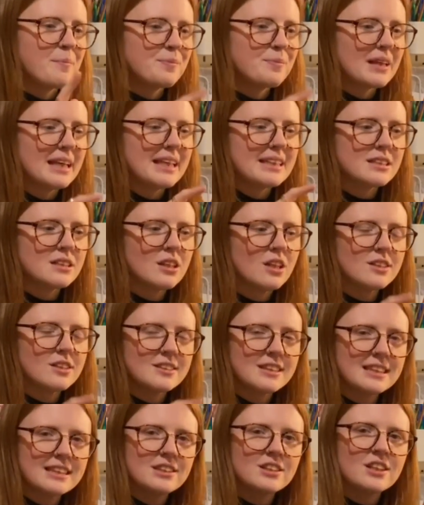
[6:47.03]
it's lots
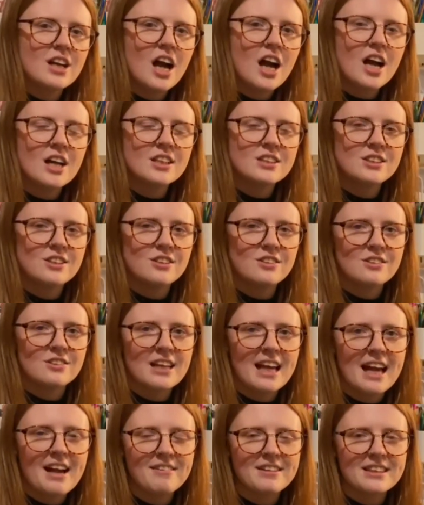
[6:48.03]
of little cartoon
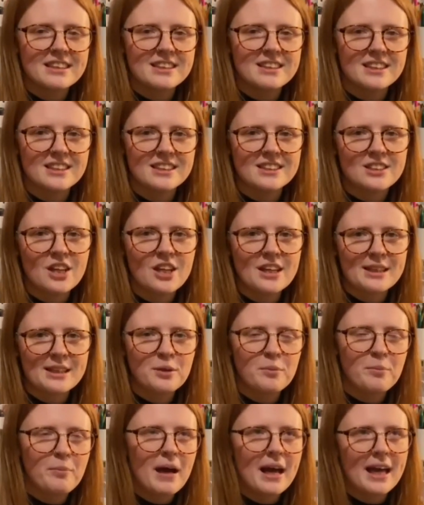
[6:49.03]
characters on
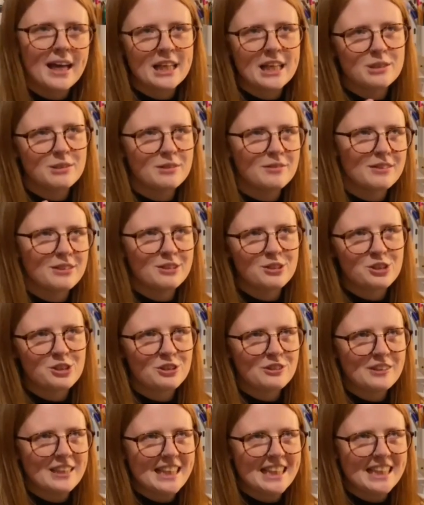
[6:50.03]
little bikes with little
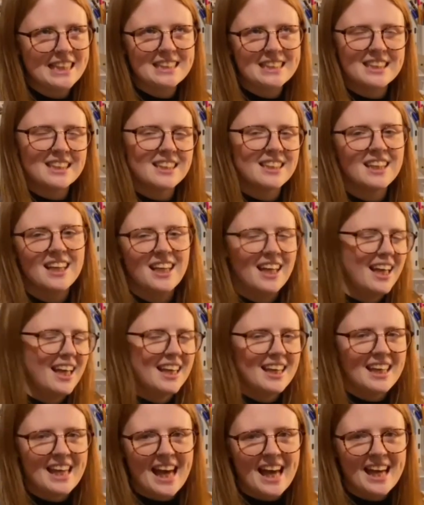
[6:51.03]
trees, and
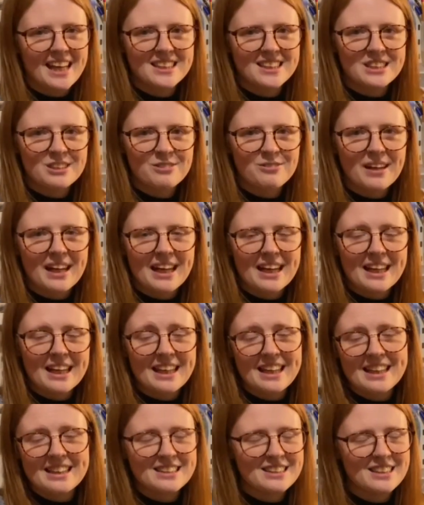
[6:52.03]
yeah, it's
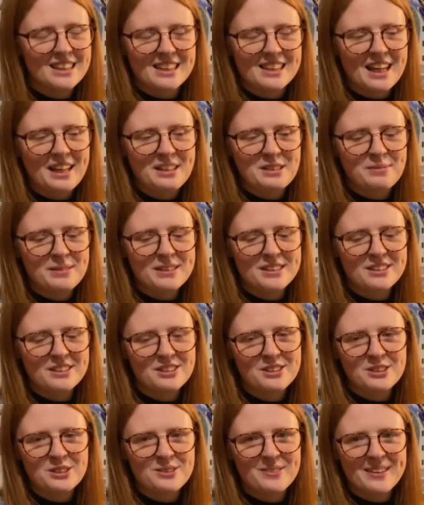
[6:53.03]
turned out to be such
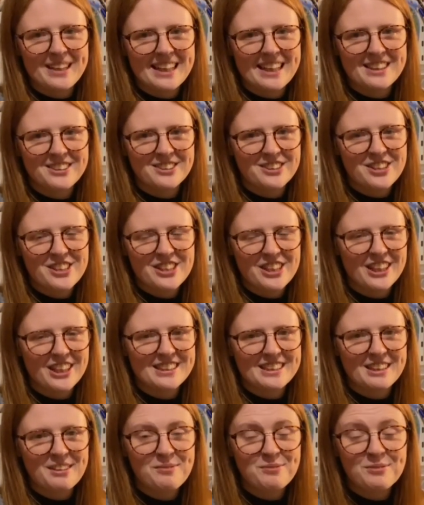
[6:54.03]
a sweet little
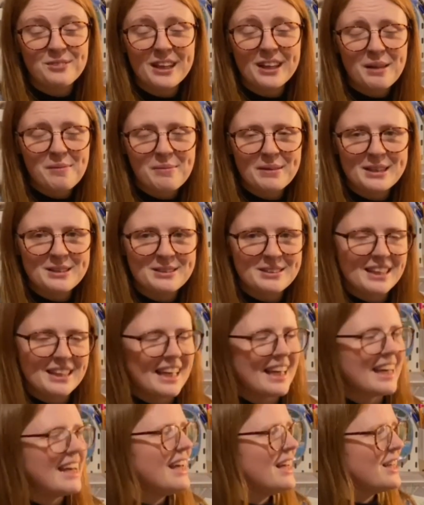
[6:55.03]
shirt. I'm really pleased with
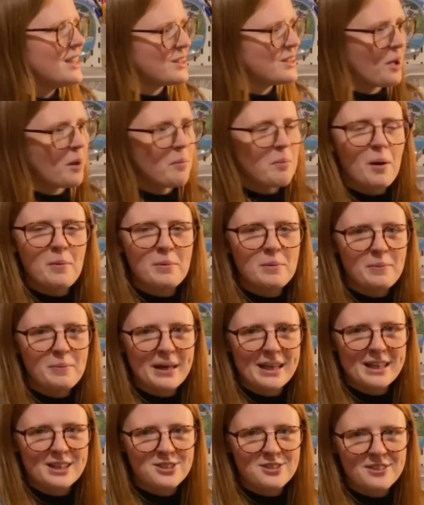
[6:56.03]
it. So I'll pop a
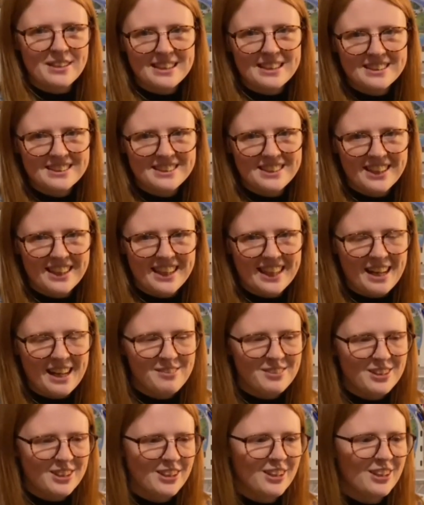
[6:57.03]
picture in so you can have
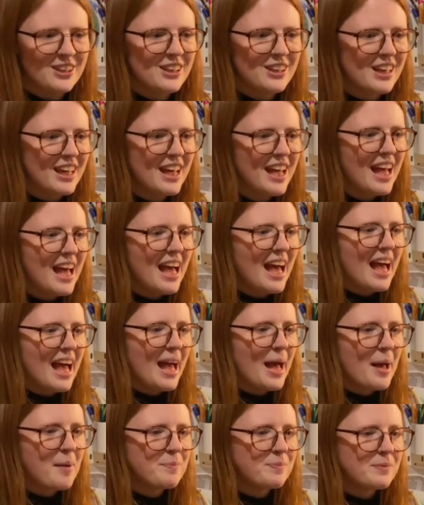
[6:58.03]
a look.
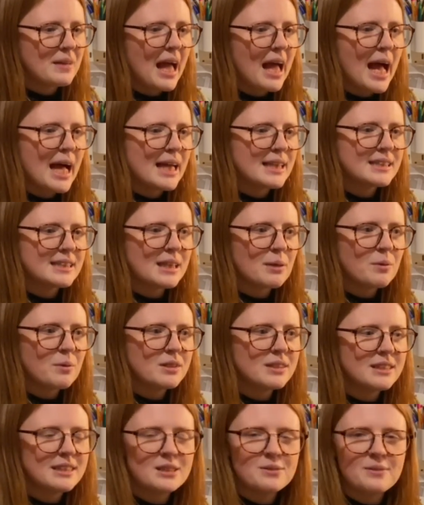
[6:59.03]
And I
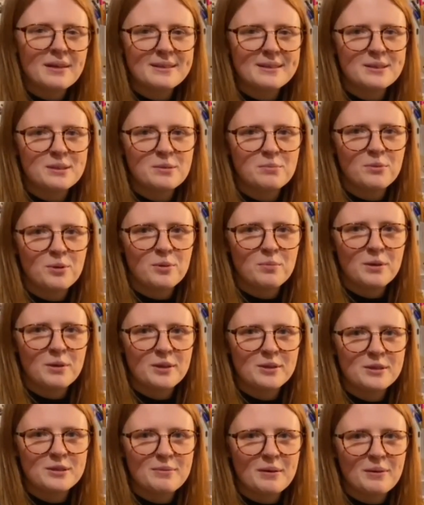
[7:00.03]
wanted to add some more
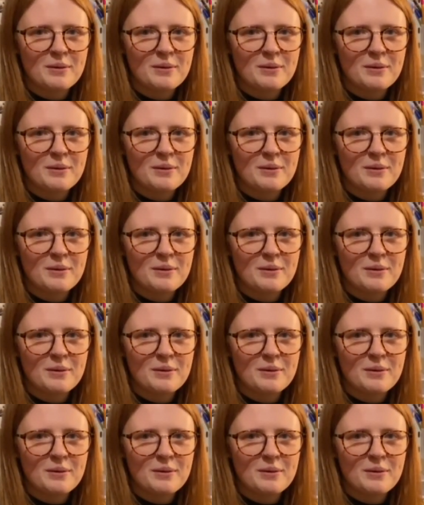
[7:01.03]
blue to my